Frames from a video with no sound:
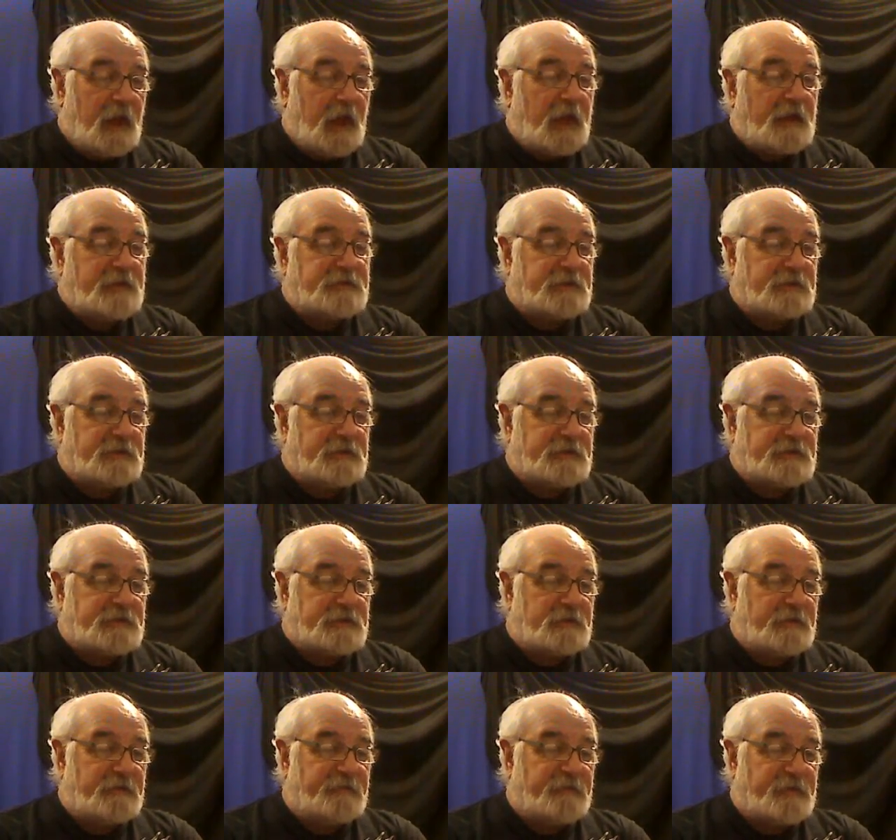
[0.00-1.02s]
As in the
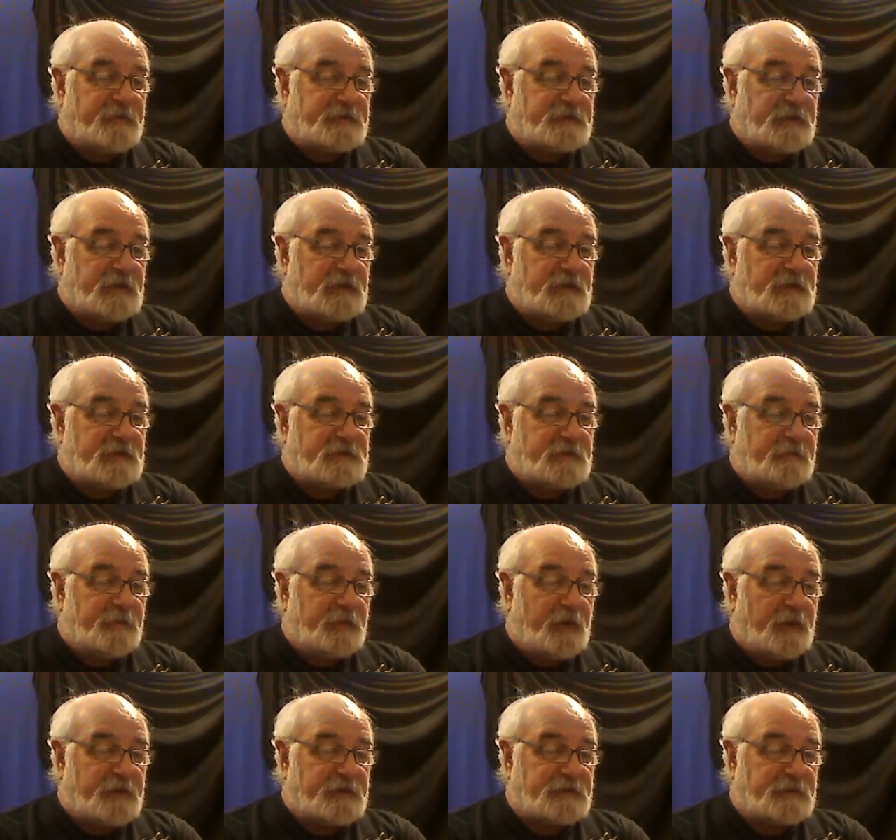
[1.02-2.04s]
surface, it is
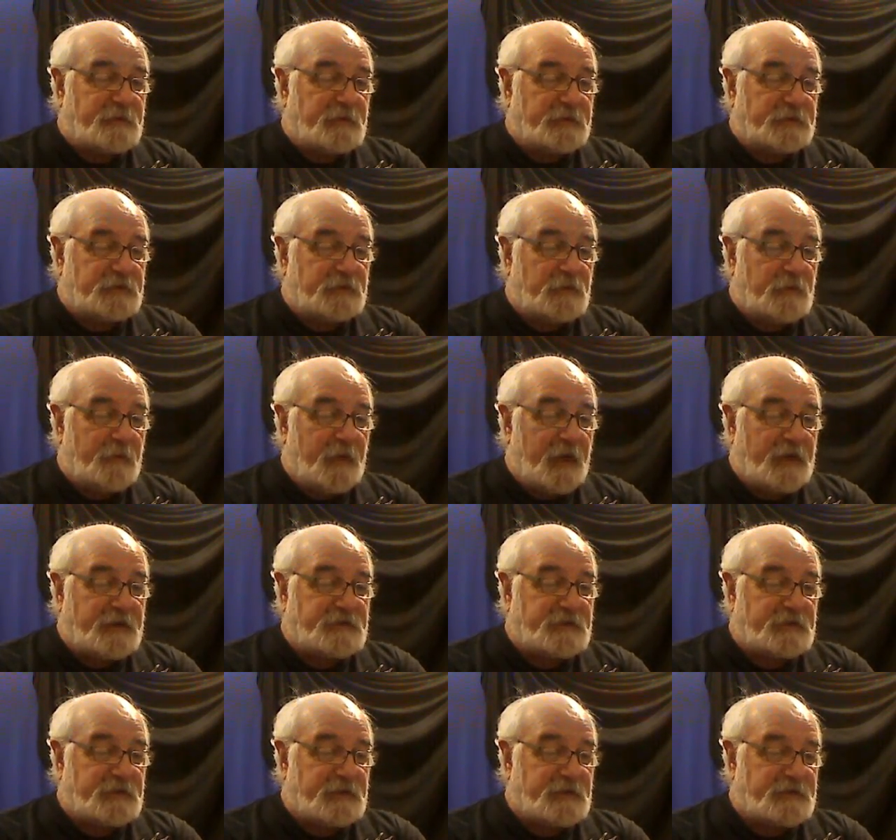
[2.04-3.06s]
impossible to
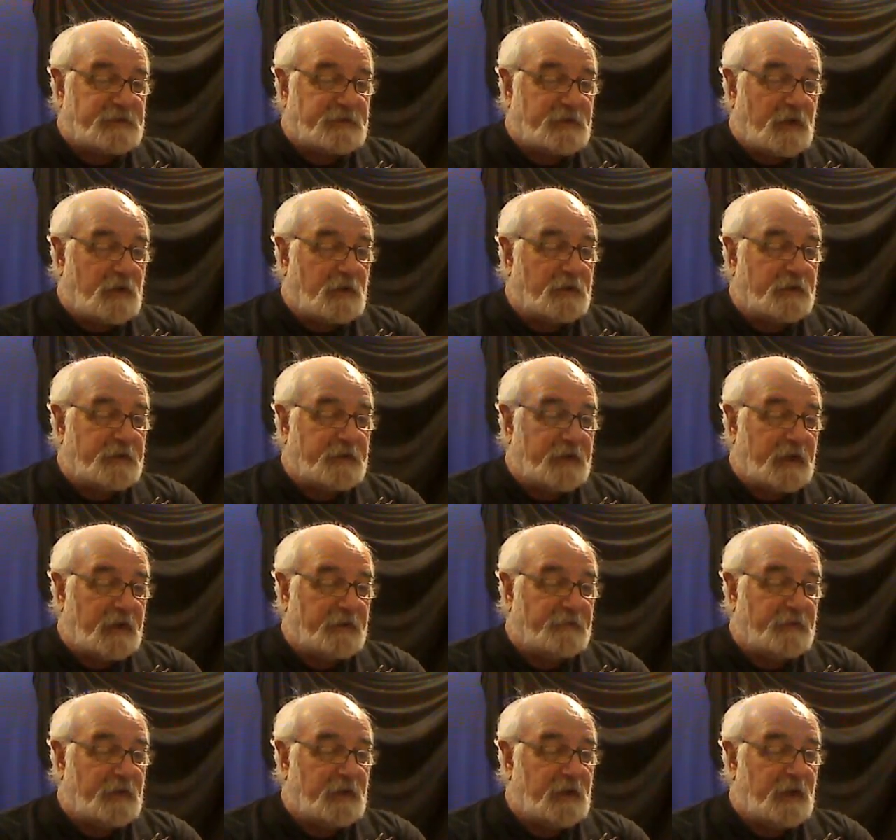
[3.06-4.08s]
imagine the solid
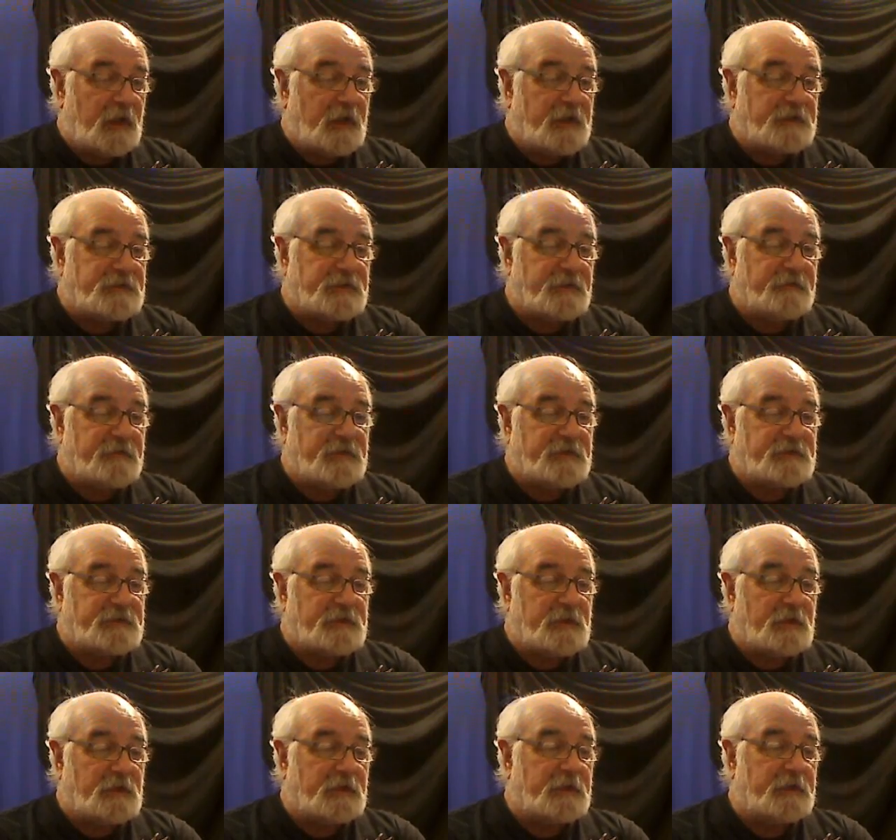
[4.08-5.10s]
and the laws of the
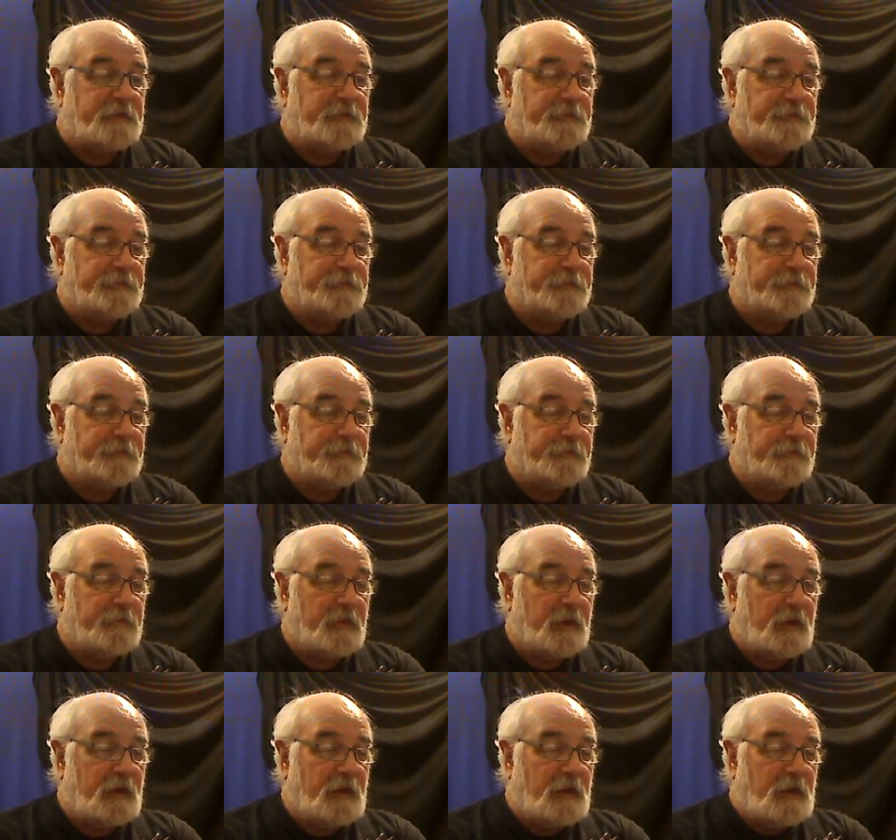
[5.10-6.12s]
solid.
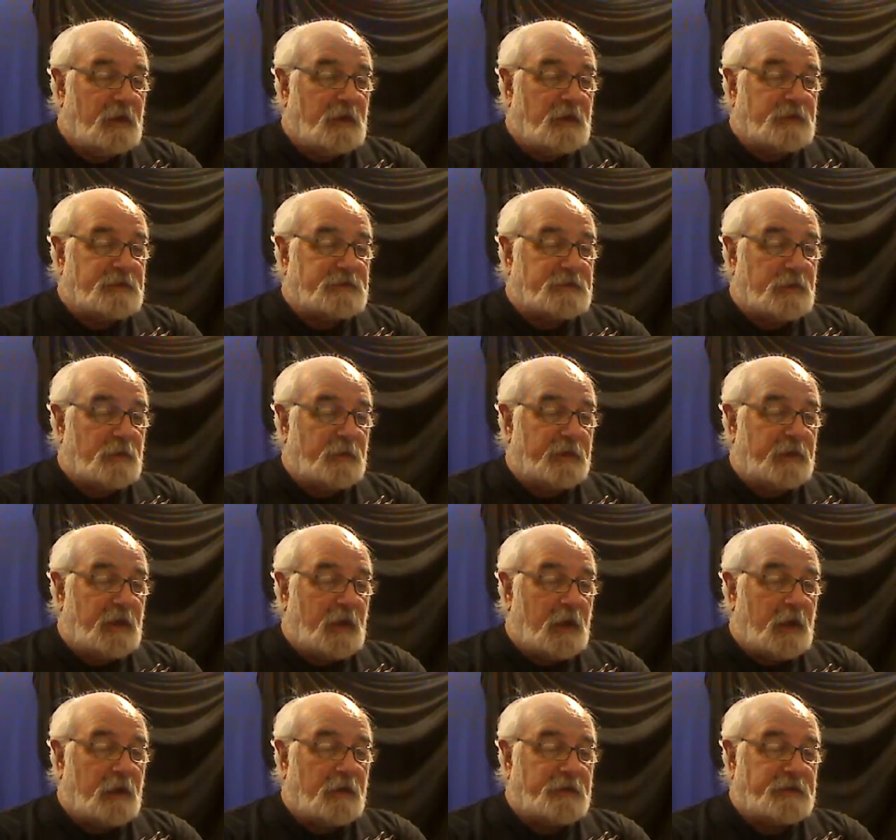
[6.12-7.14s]
So in
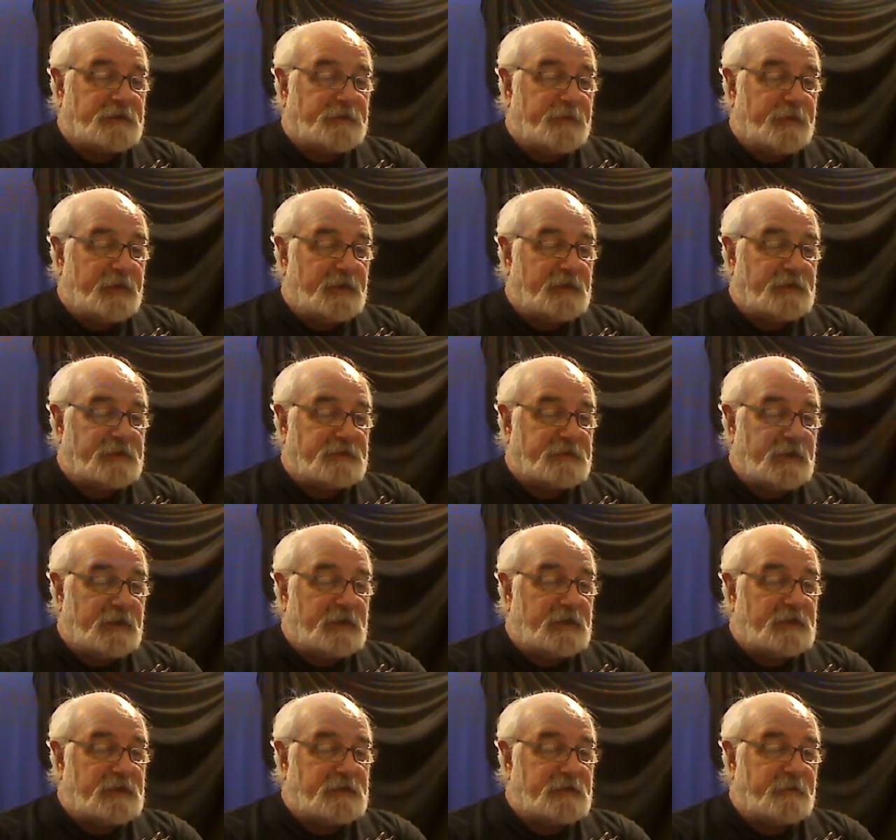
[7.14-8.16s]
our space,
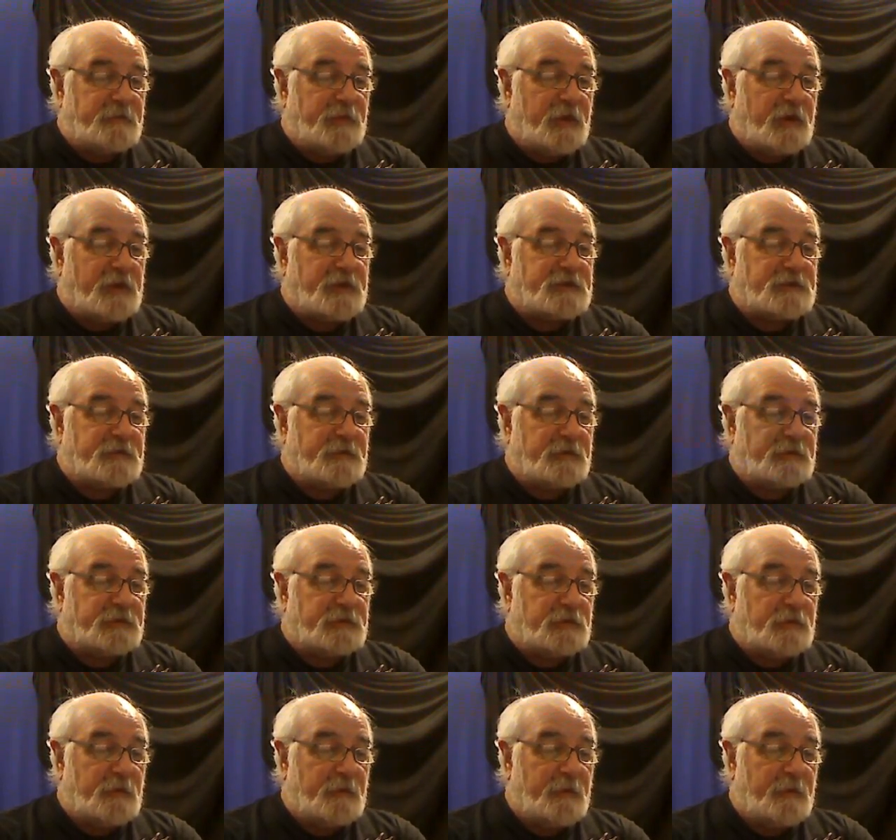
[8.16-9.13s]
it is impossible to